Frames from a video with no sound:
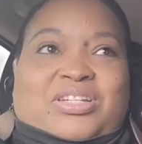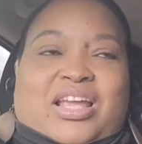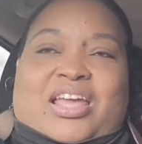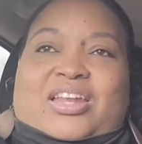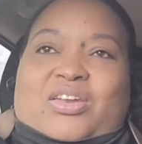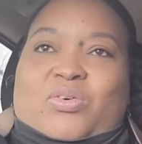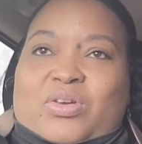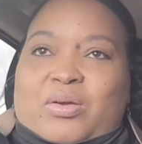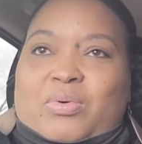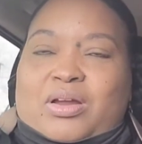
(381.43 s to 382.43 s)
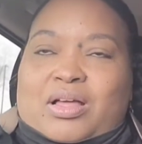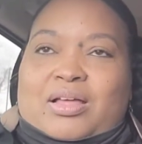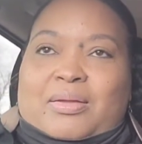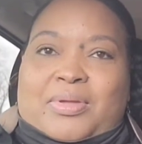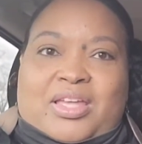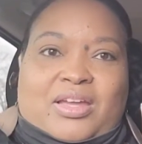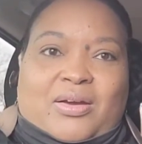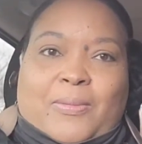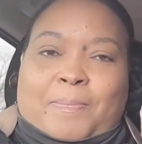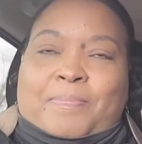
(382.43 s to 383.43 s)
wish I had known they were um,
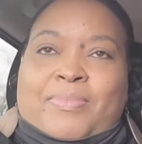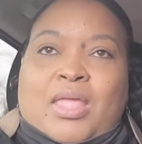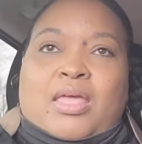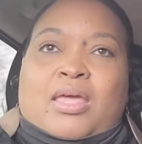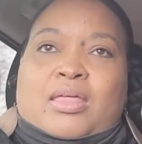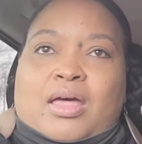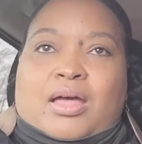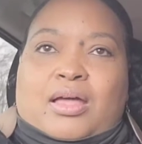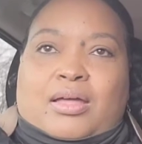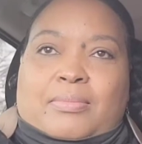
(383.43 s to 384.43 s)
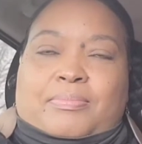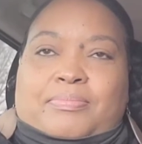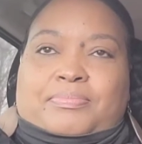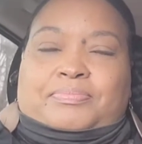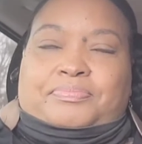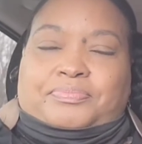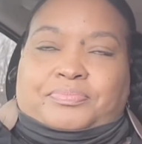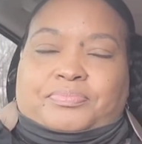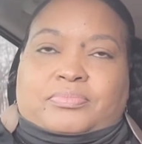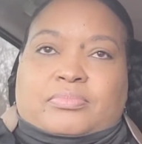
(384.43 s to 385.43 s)
here
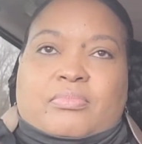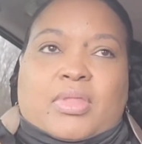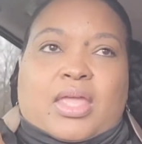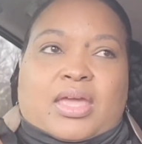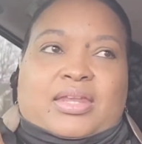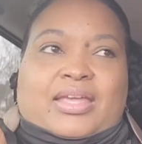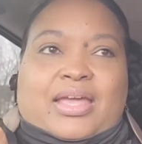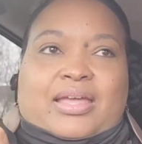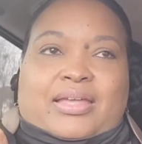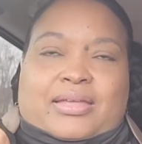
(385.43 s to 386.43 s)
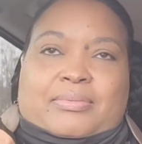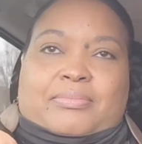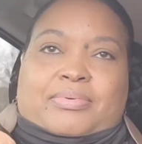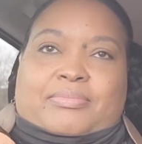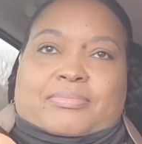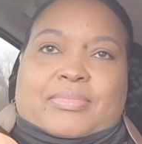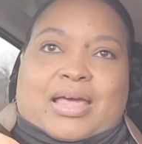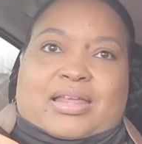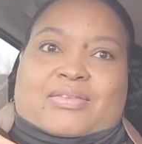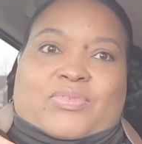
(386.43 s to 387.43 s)
um, at the game. I
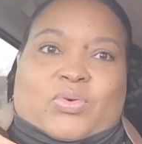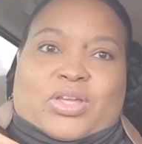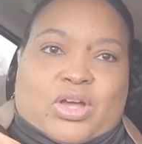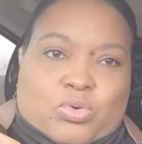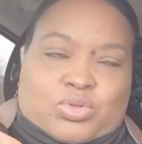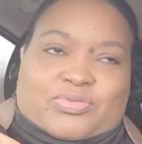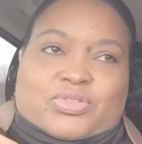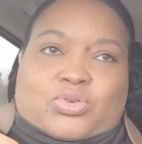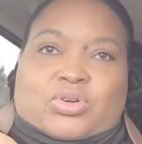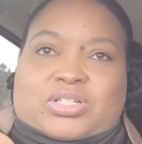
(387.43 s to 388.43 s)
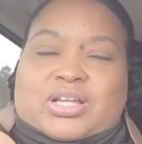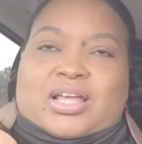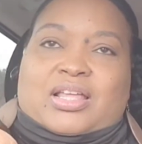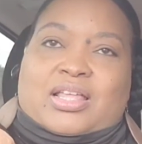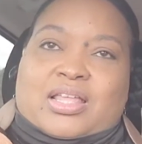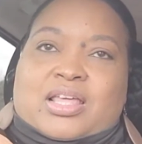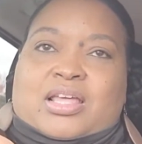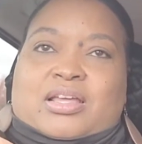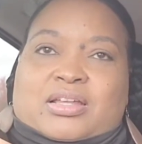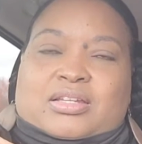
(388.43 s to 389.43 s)
didn't even know he coached for
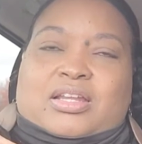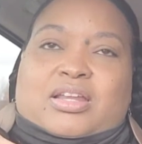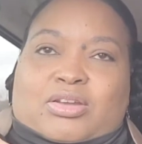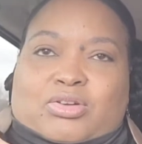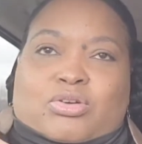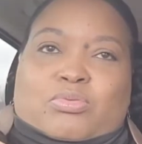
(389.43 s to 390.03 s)
Georgetown. And the